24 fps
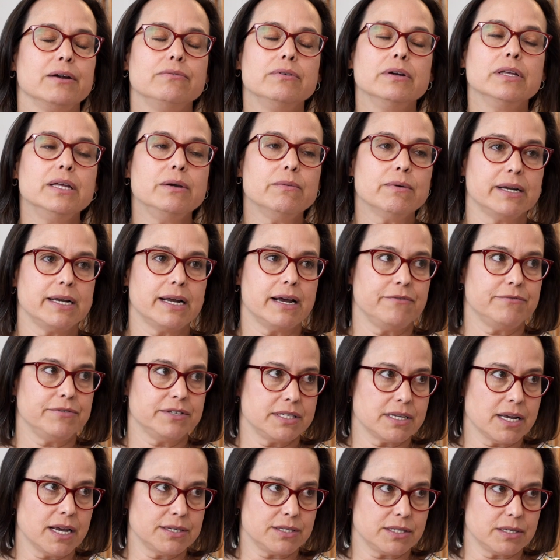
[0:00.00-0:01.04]
really want to
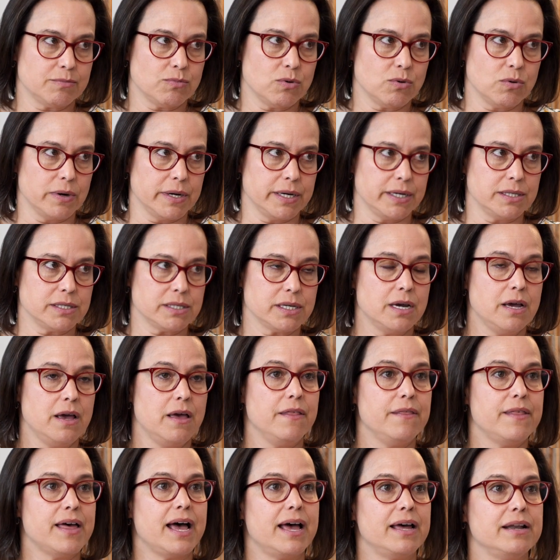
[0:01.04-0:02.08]
emphasize the point
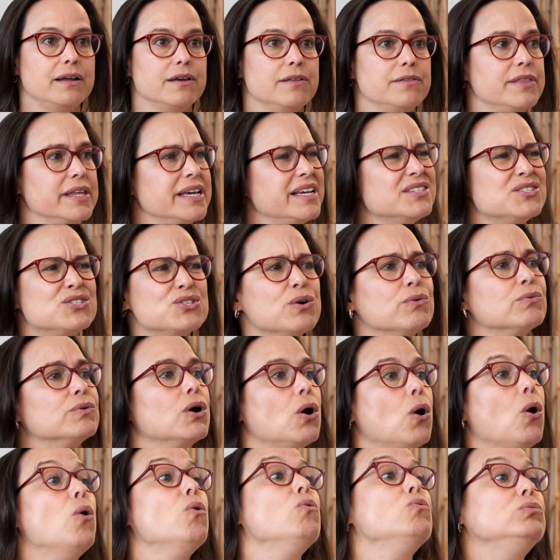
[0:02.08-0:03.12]
that things don't
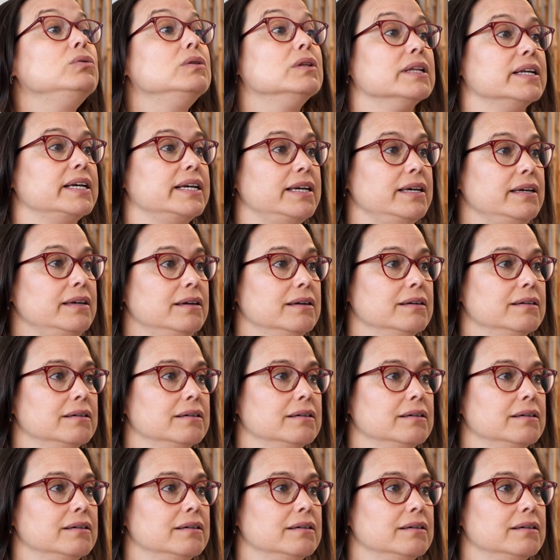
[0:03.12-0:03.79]
only